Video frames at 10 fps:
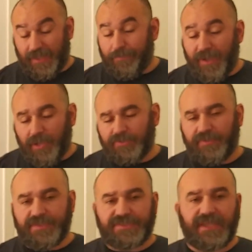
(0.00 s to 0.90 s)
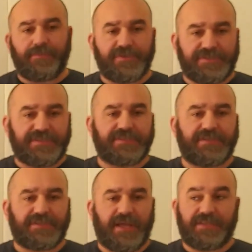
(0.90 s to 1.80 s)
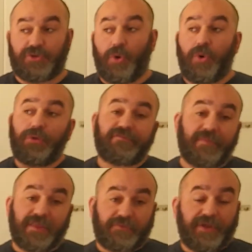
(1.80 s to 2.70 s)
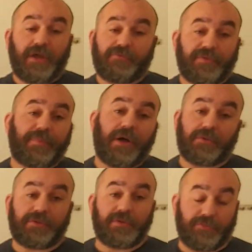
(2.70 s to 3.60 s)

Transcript: about the same resistance as all of my 300-pound